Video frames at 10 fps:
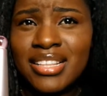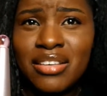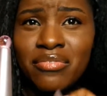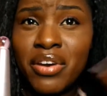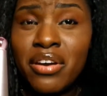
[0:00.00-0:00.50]
They're
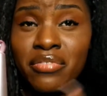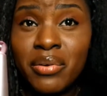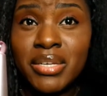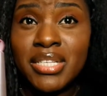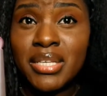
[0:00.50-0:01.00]
very,
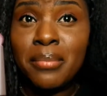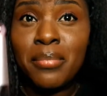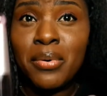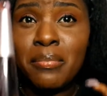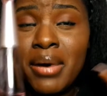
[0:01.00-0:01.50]
very
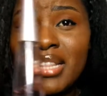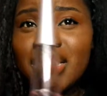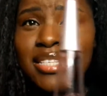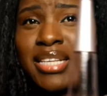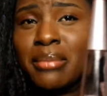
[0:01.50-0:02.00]
simple, but at the
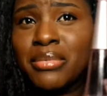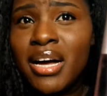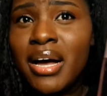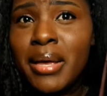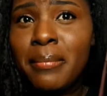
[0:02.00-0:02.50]
same
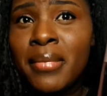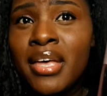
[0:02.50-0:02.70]
time,